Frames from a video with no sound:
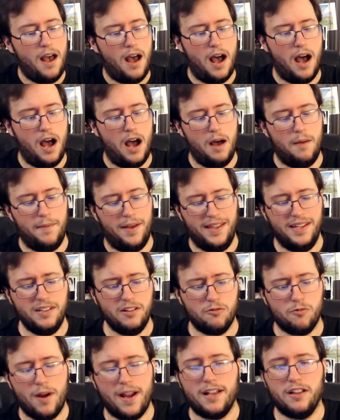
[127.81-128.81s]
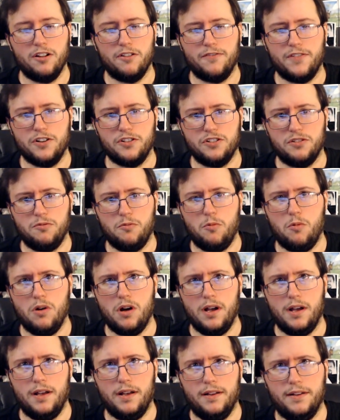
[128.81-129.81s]
Um, I think the regular version
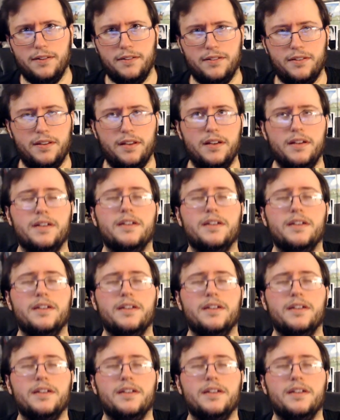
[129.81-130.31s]
was